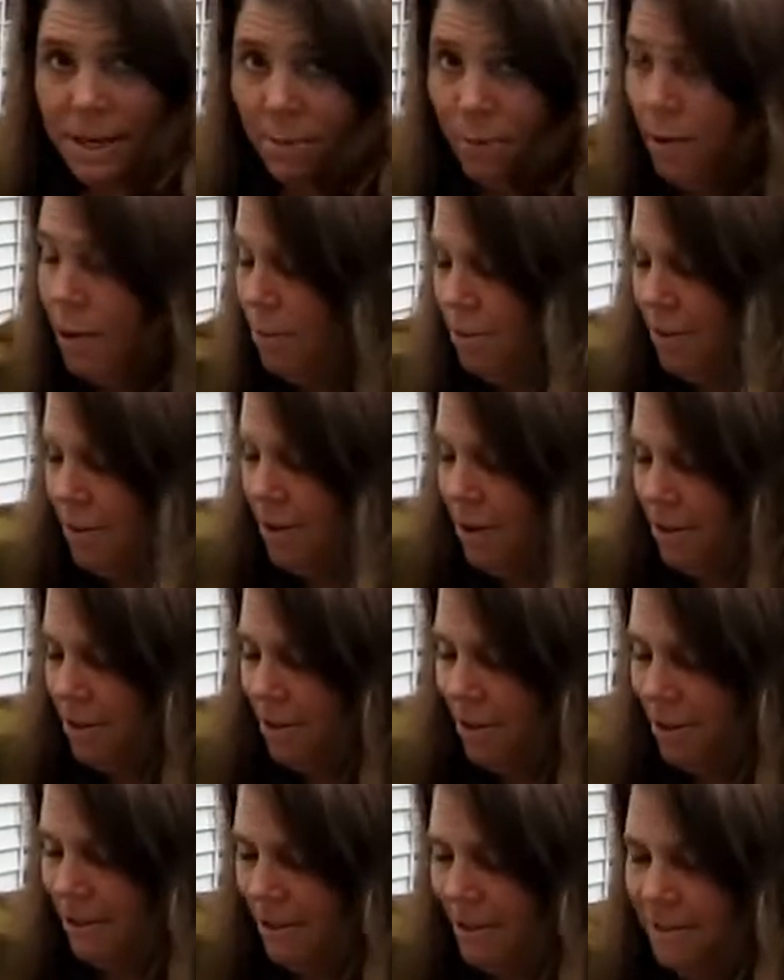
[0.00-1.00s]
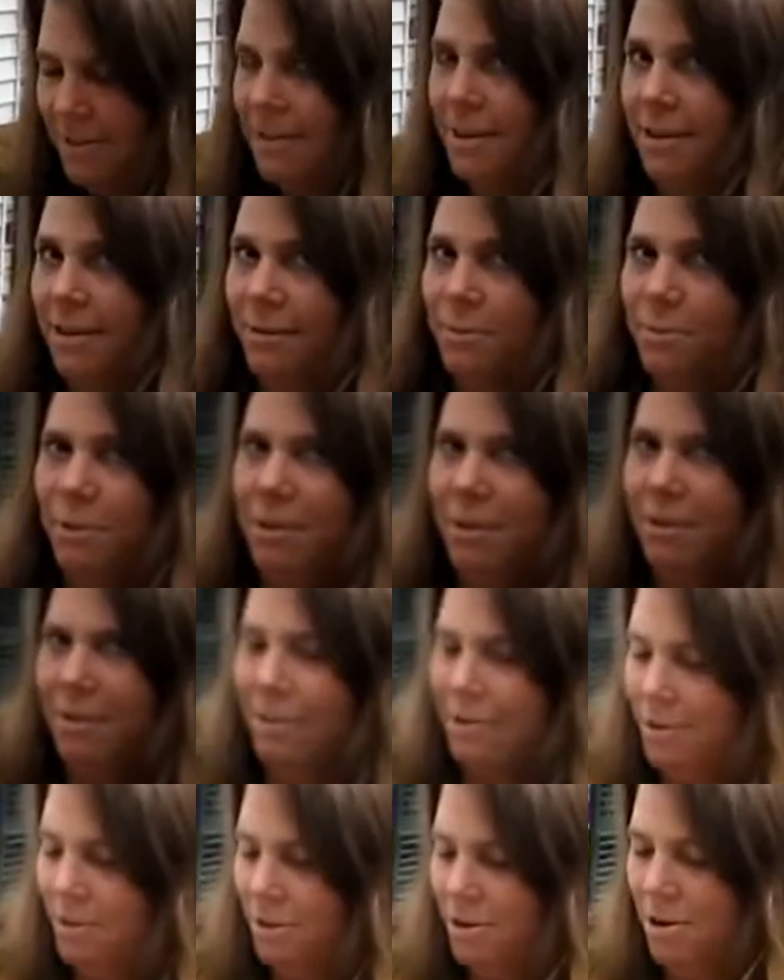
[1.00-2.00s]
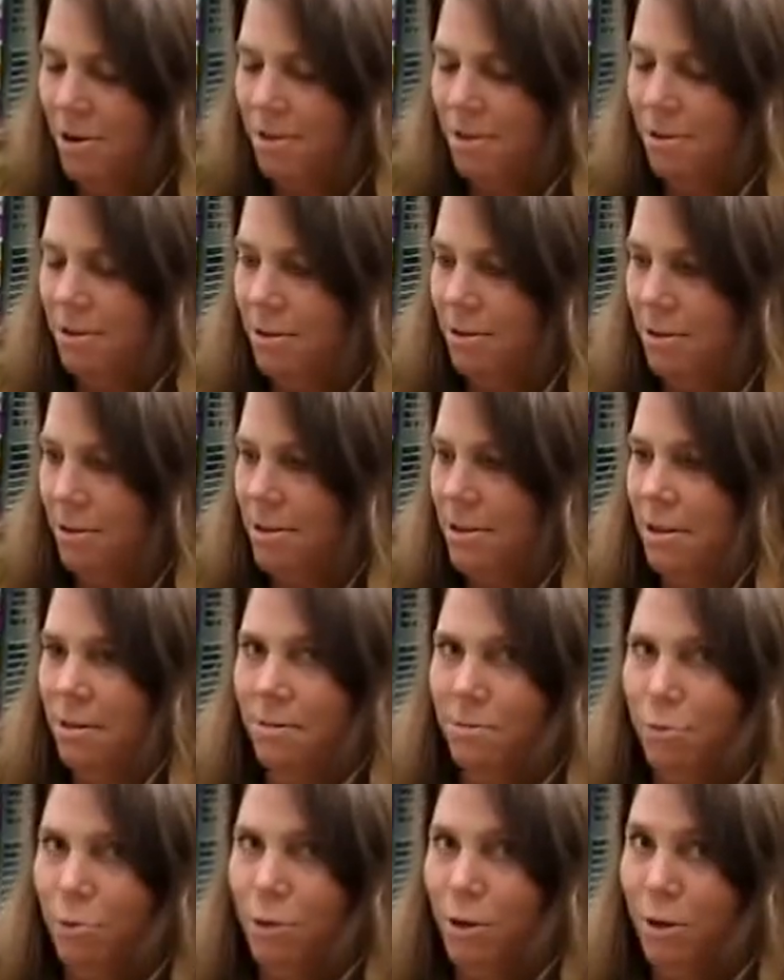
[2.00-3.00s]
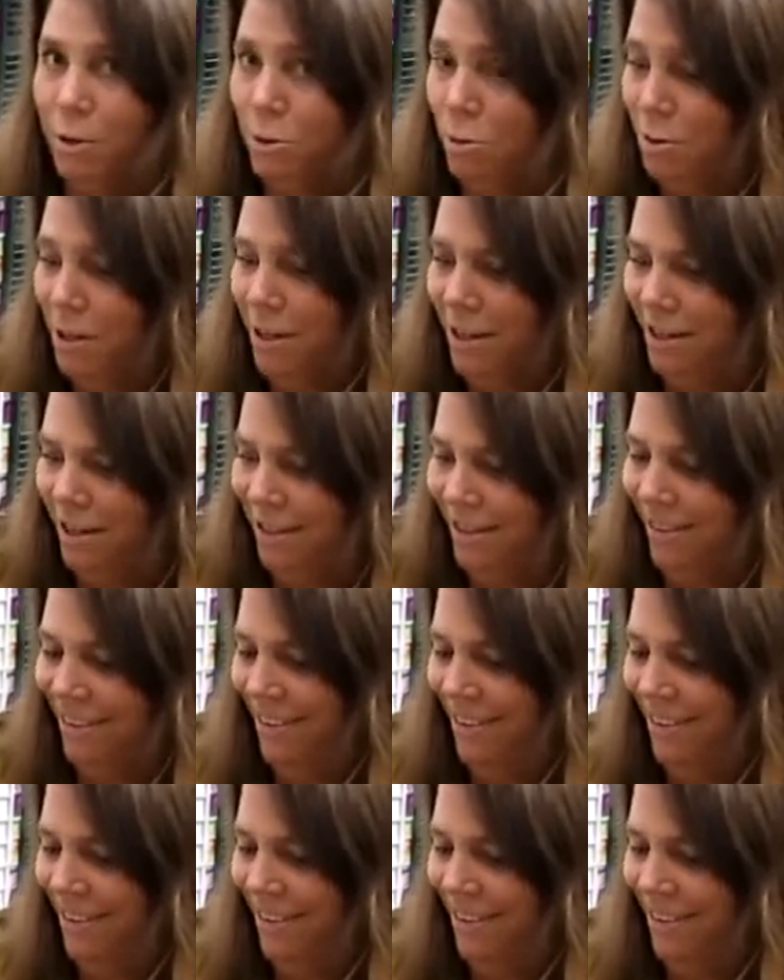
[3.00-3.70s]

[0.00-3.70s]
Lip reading: what are we going to cook this in? Well, you're talking to the tinfoil queen.